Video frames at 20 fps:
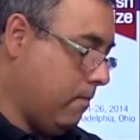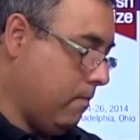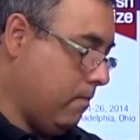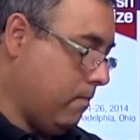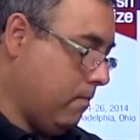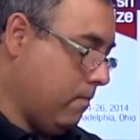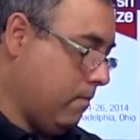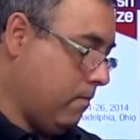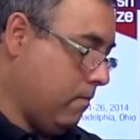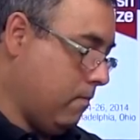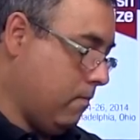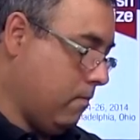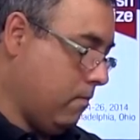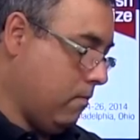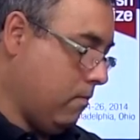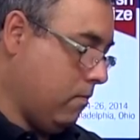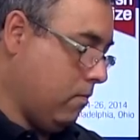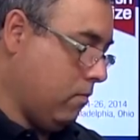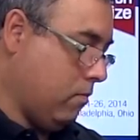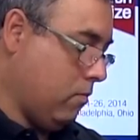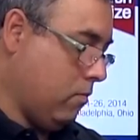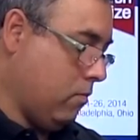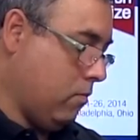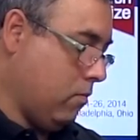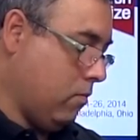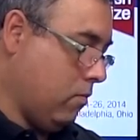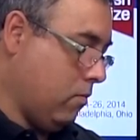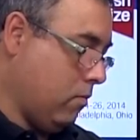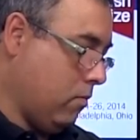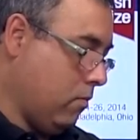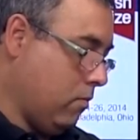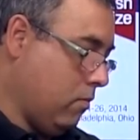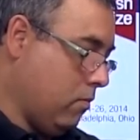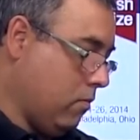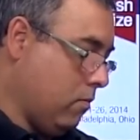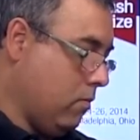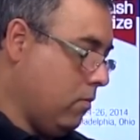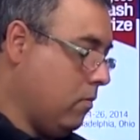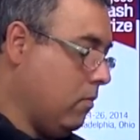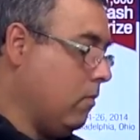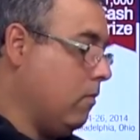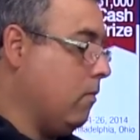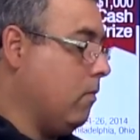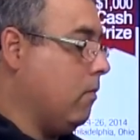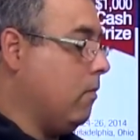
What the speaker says: [no speech]